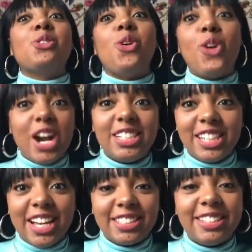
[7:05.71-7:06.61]

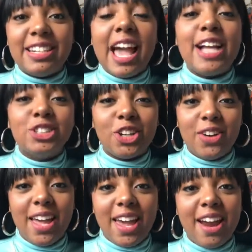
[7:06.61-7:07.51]
gorgeous natural
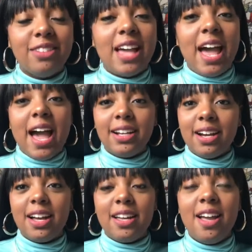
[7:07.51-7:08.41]
hair that I
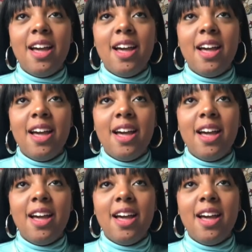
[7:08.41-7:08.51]
cut.